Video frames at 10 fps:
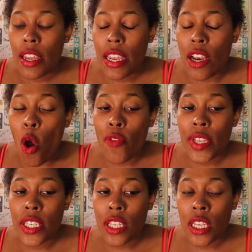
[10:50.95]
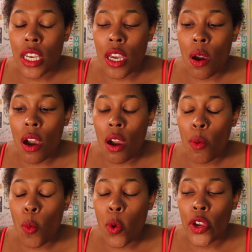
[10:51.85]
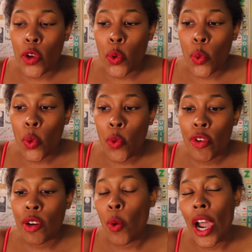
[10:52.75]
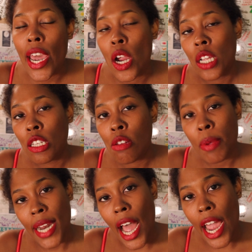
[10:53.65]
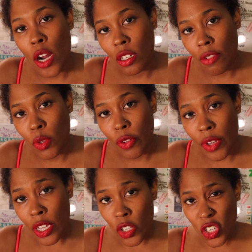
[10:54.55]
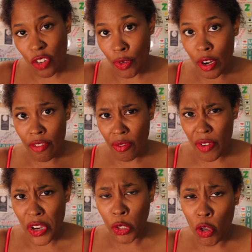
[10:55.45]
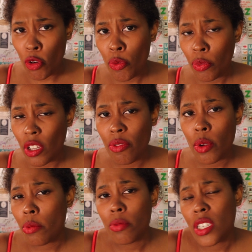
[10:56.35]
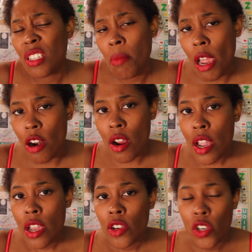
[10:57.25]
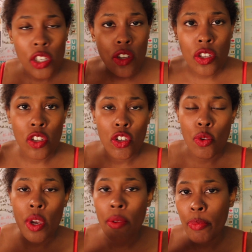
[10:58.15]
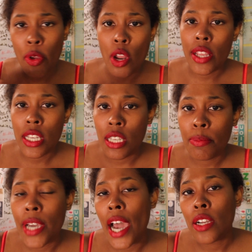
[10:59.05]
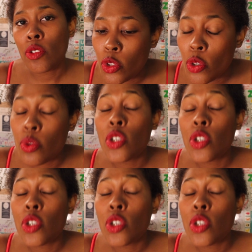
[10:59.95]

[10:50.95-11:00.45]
It obviously will require a little bit higher level of English. If you're at a very low level, it doesn't matter. Just listen to it, put on the subtitles too.